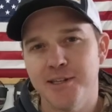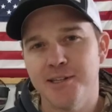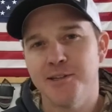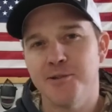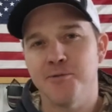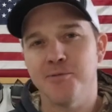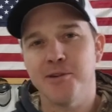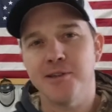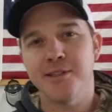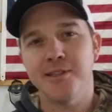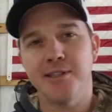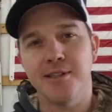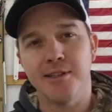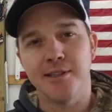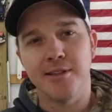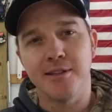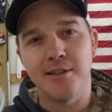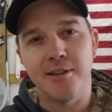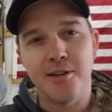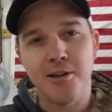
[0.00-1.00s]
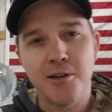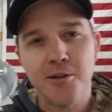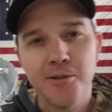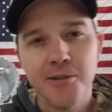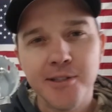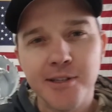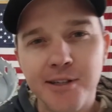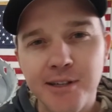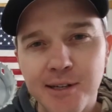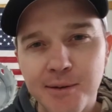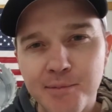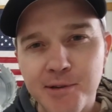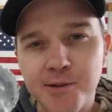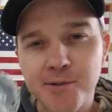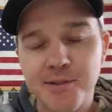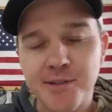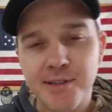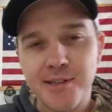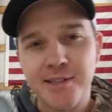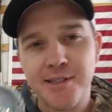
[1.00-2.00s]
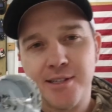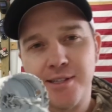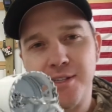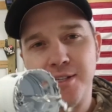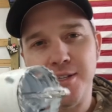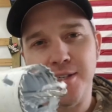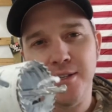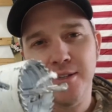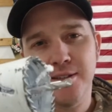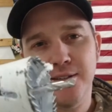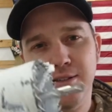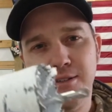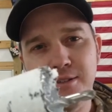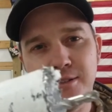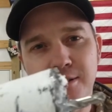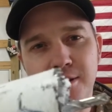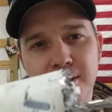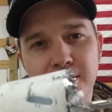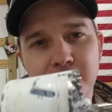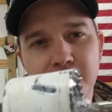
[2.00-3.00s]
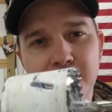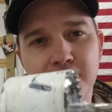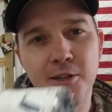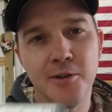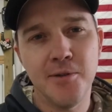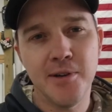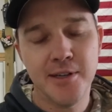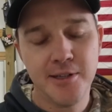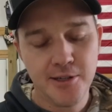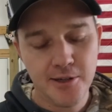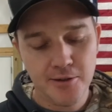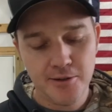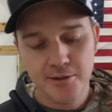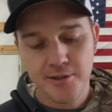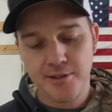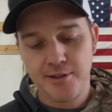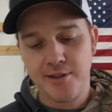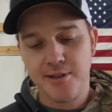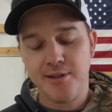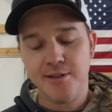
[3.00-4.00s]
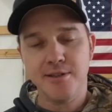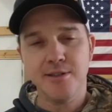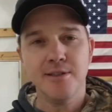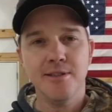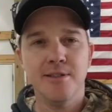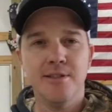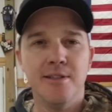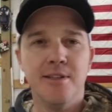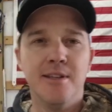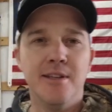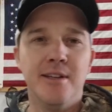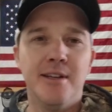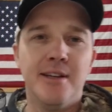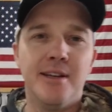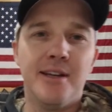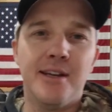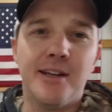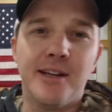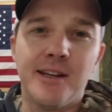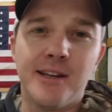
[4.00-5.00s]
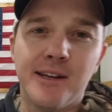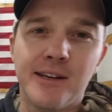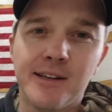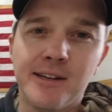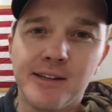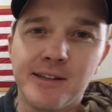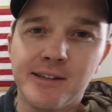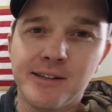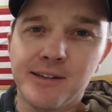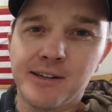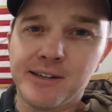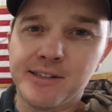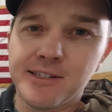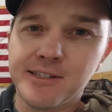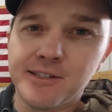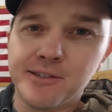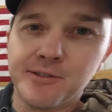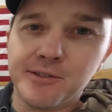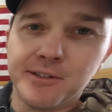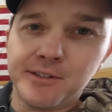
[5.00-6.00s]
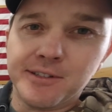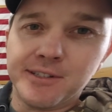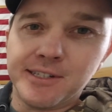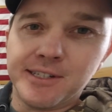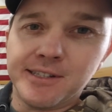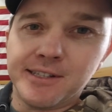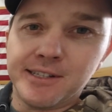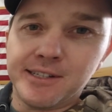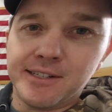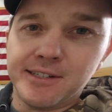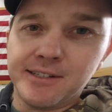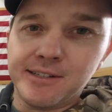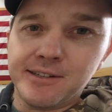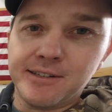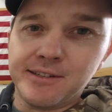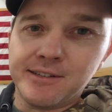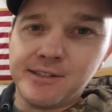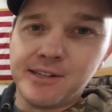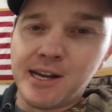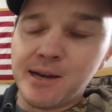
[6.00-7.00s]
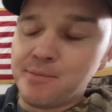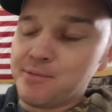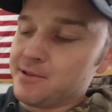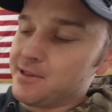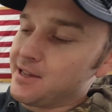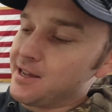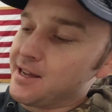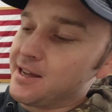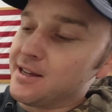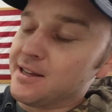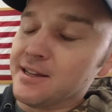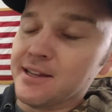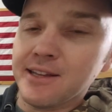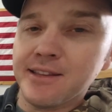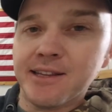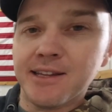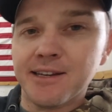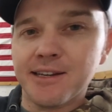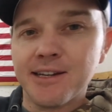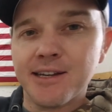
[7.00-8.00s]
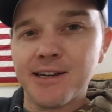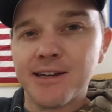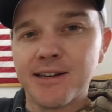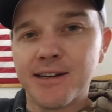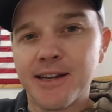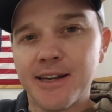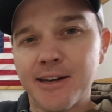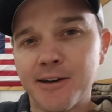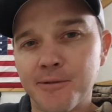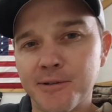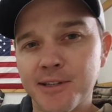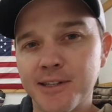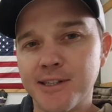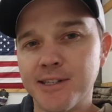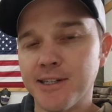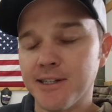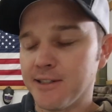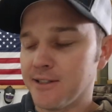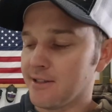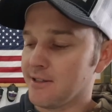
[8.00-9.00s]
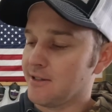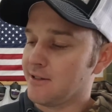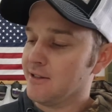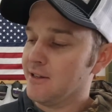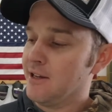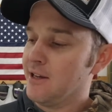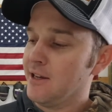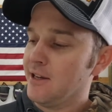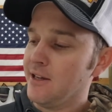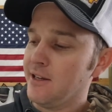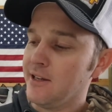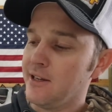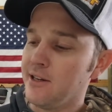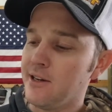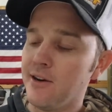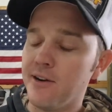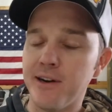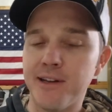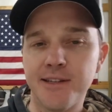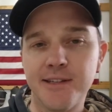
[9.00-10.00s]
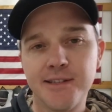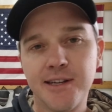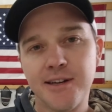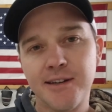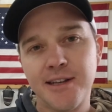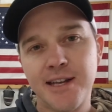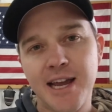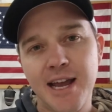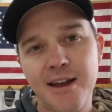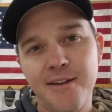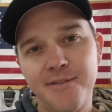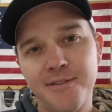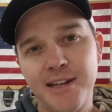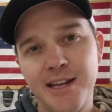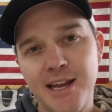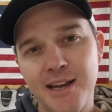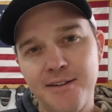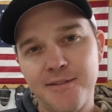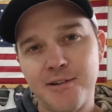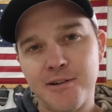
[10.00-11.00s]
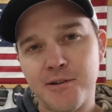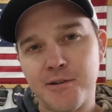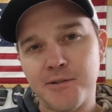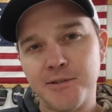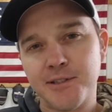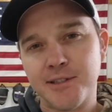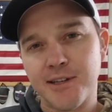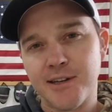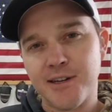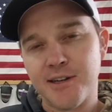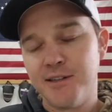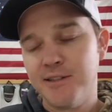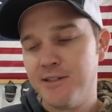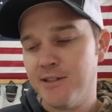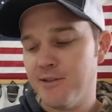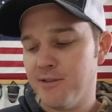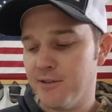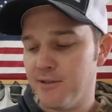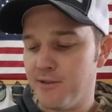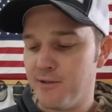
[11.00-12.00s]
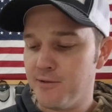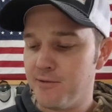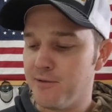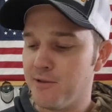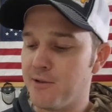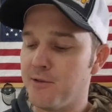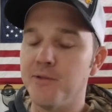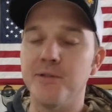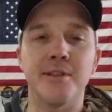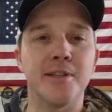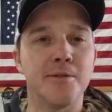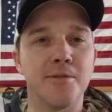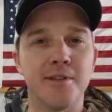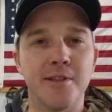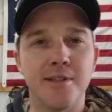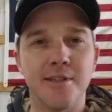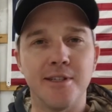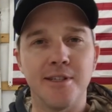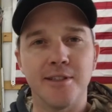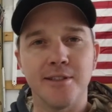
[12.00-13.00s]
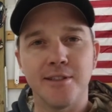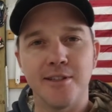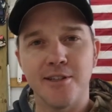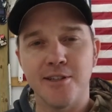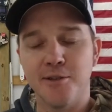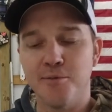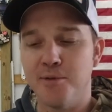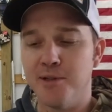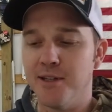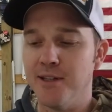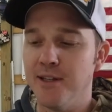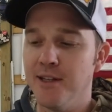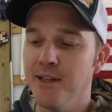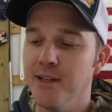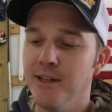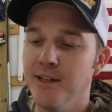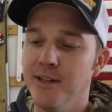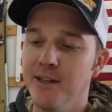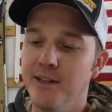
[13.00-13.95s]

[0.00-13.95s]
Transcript: mention was the hole saw I'm using is a, it's a two inch hole saw and I just drilled it in the top of that and then cut down it with a jigsaw. You don't necessarily have to have a hole saw. You could do the whole thing with a jigsaw, but